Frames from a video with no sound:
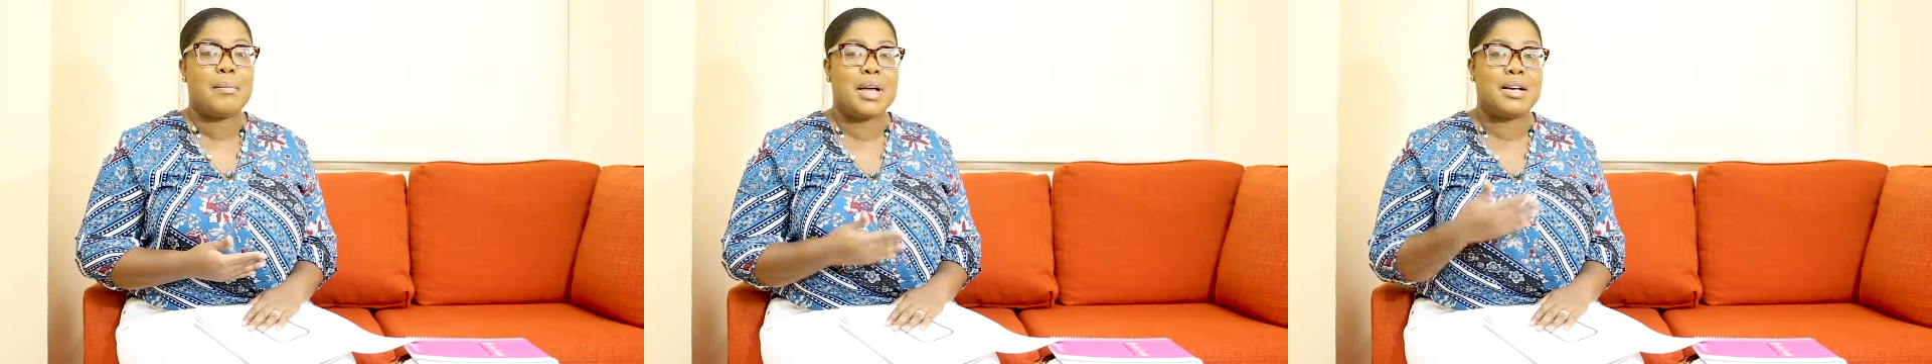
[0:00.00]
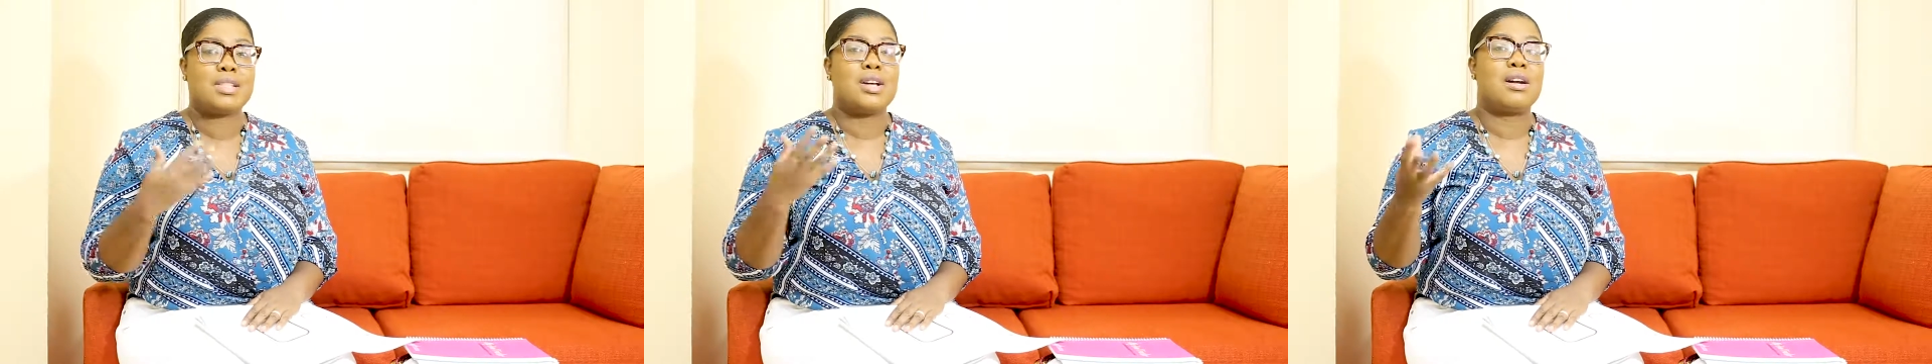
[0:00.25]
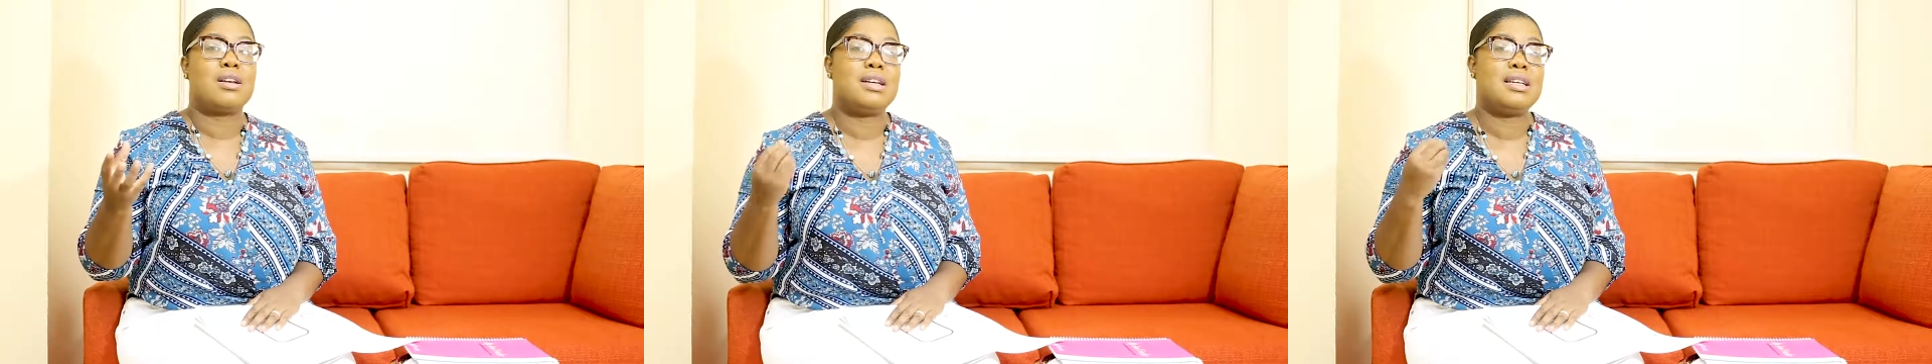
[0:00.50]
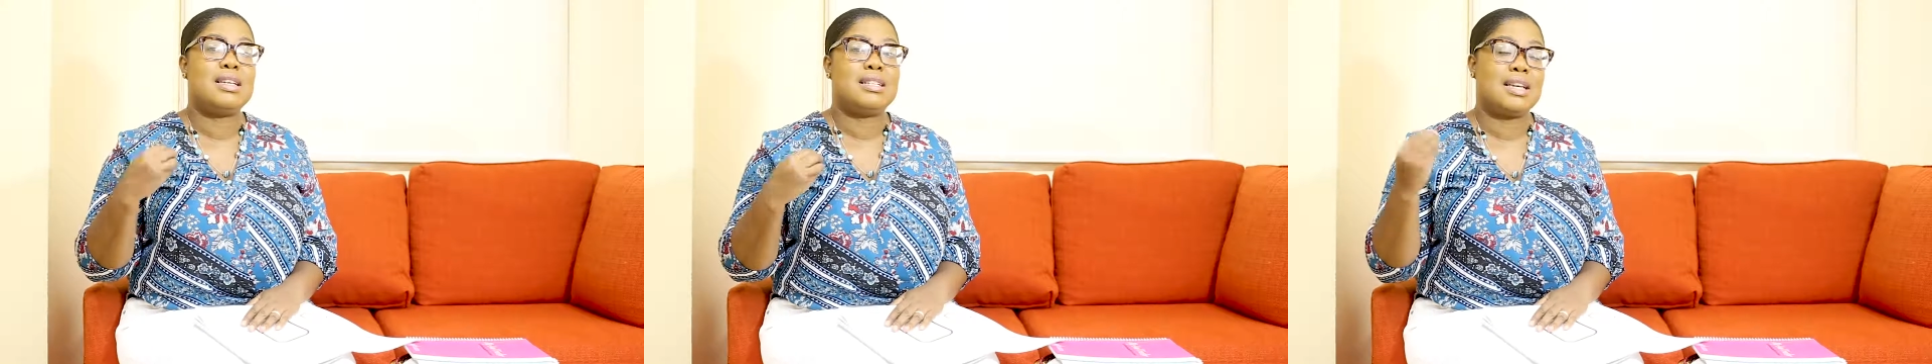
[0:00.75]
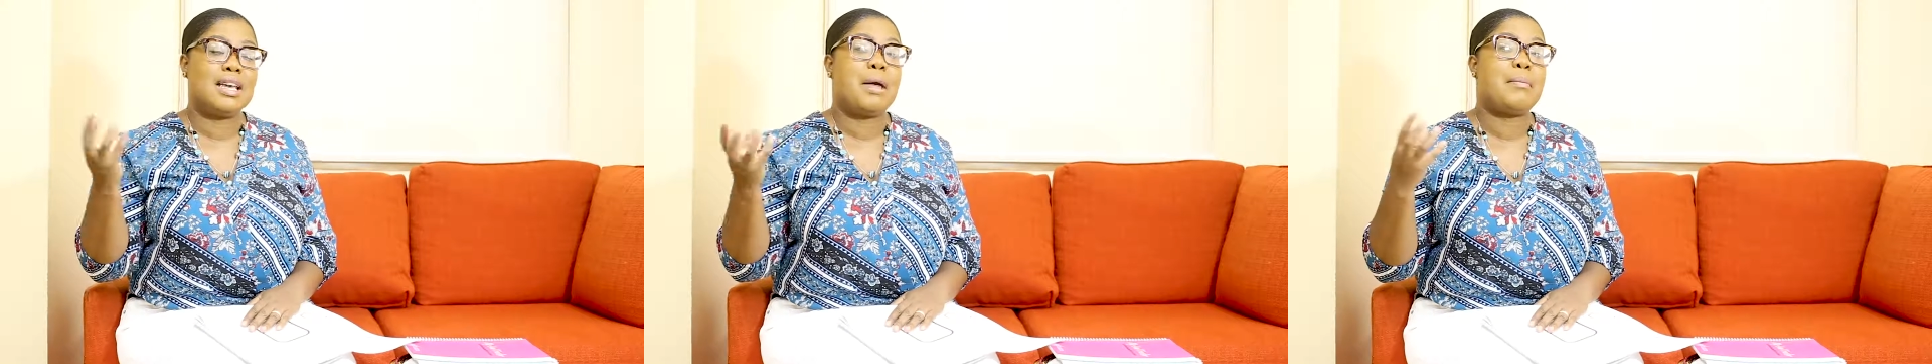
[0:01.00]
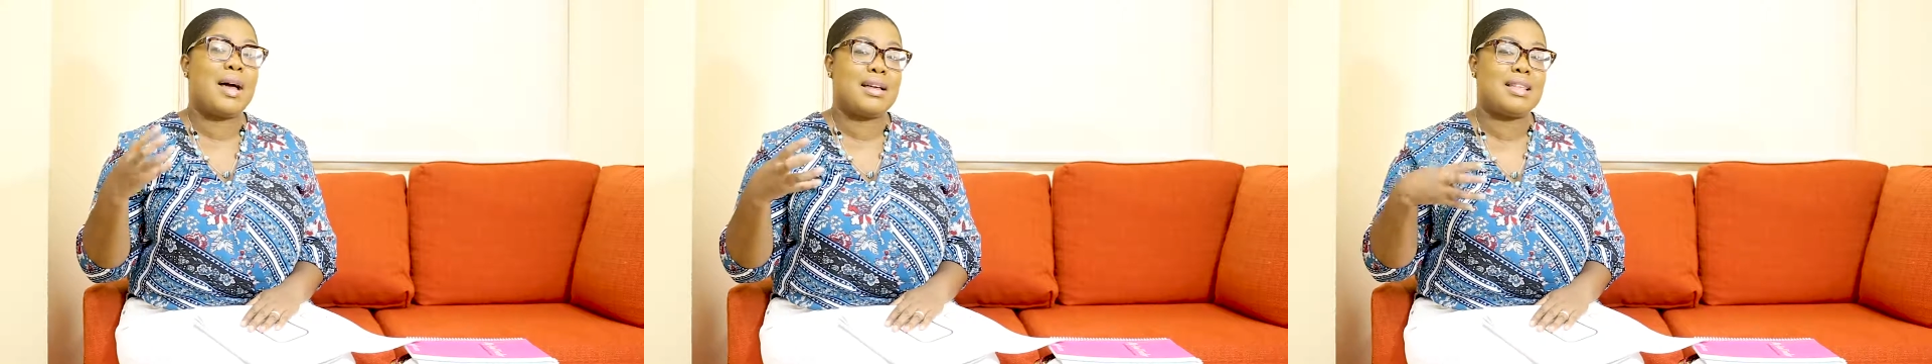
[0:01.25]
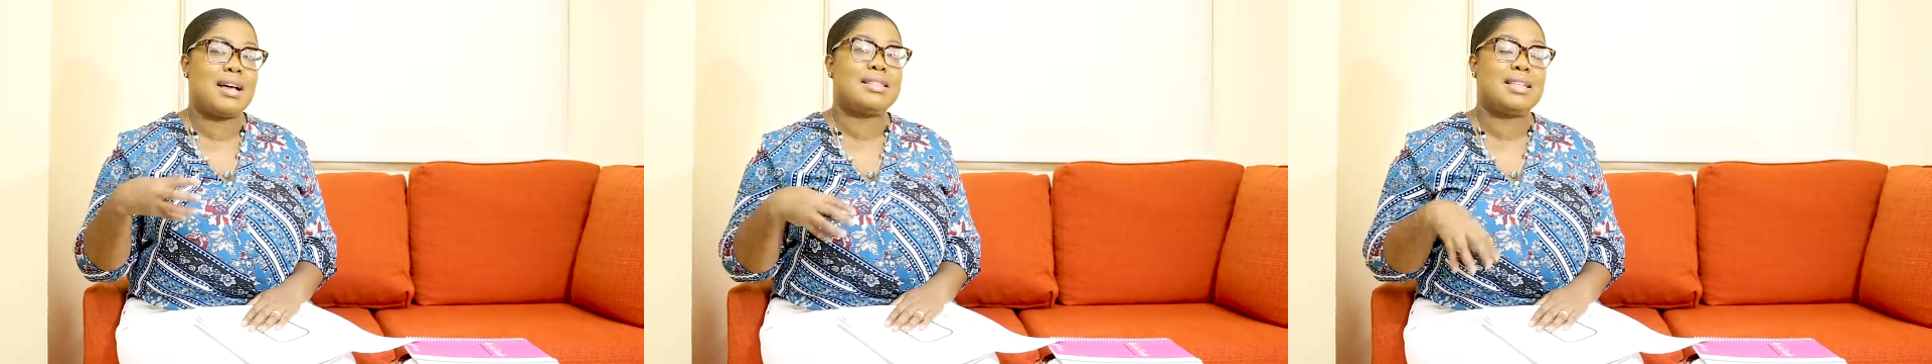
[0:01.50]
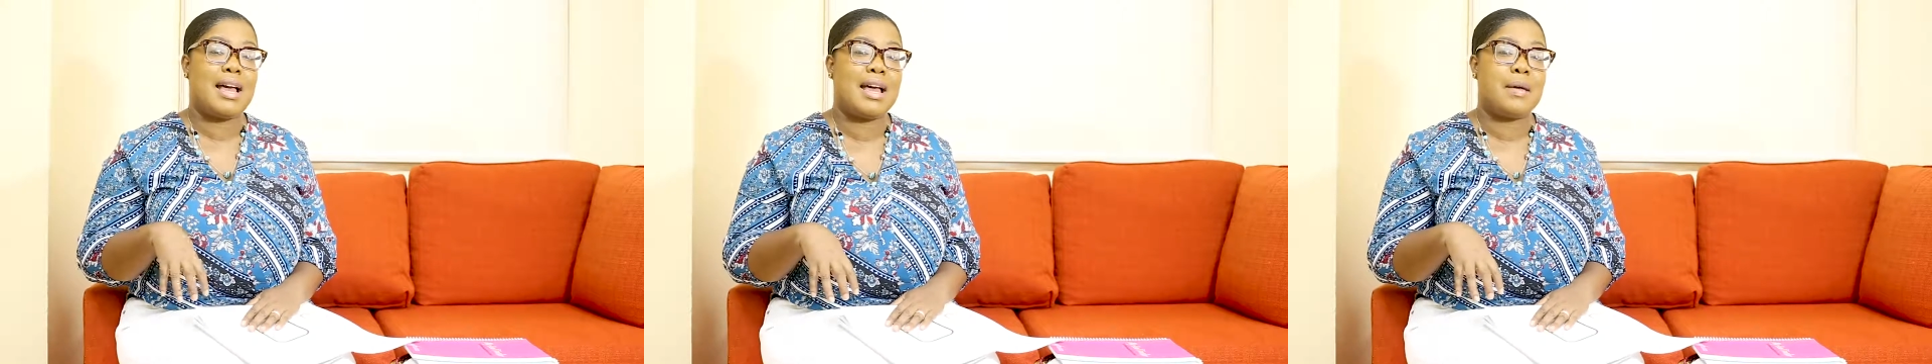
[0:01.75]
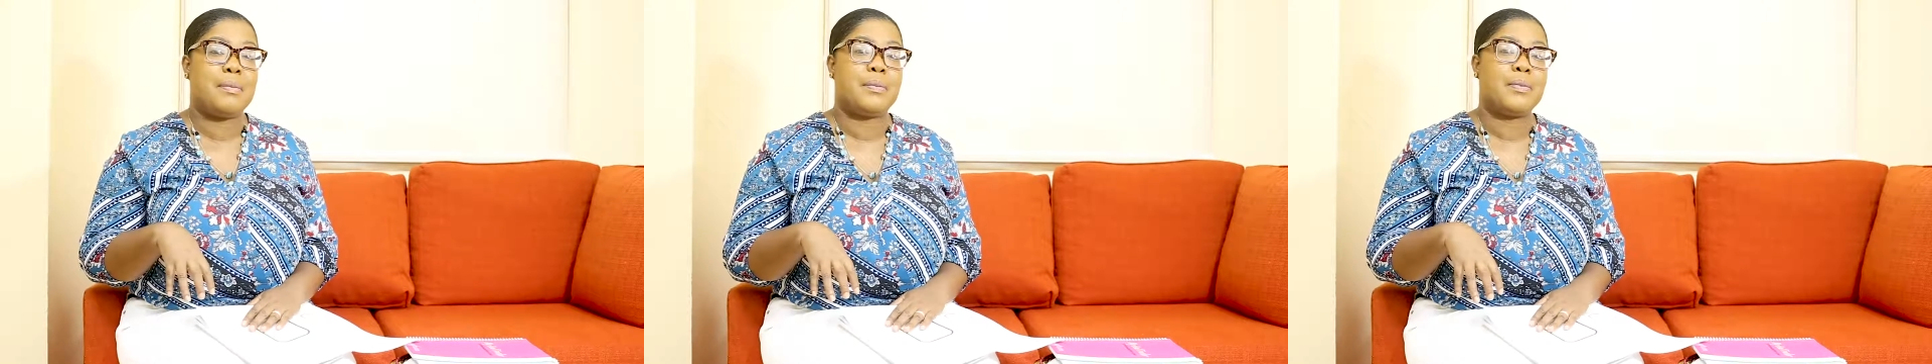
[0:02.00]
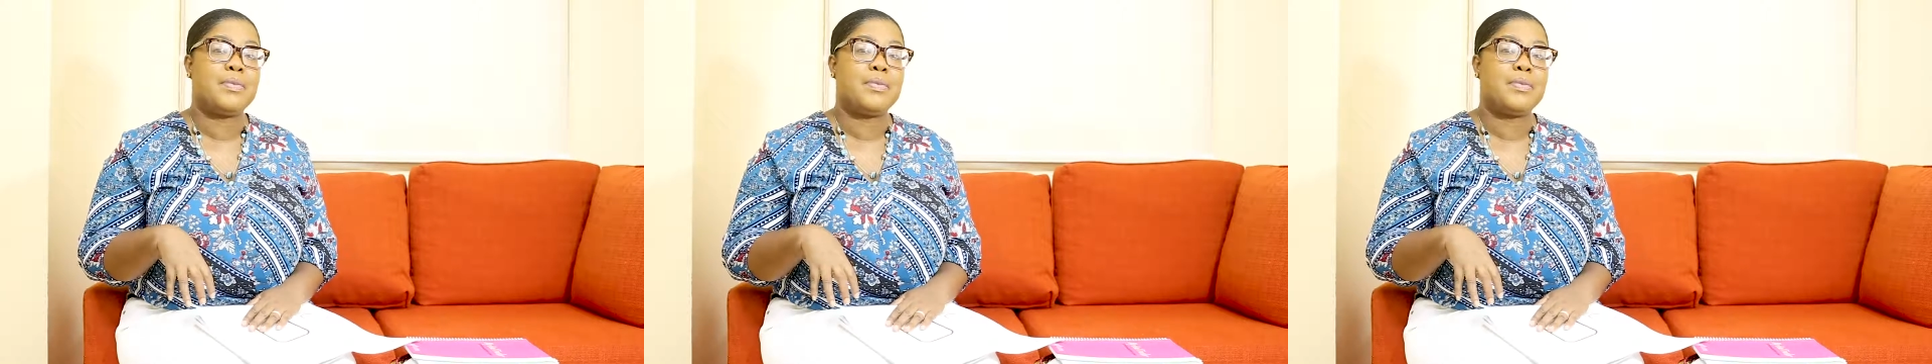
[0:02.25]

because you're going to need to get back that time